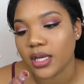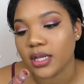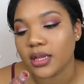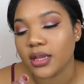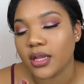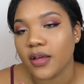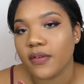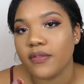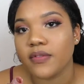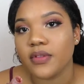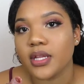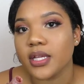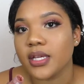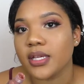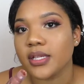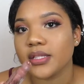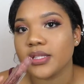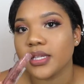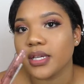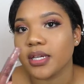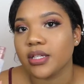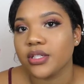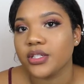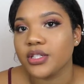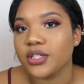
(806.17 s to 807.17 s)
I love this.
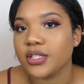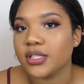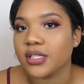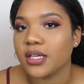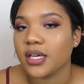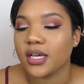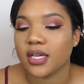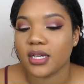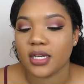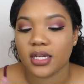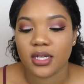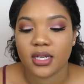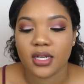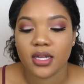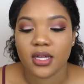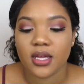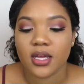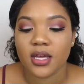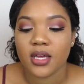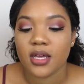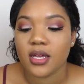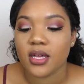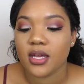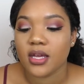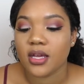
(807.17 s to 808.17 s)
I just got it
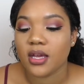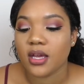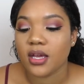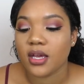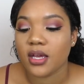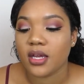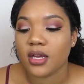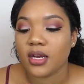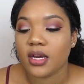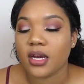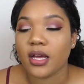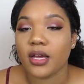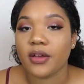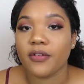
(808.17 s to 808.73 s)
and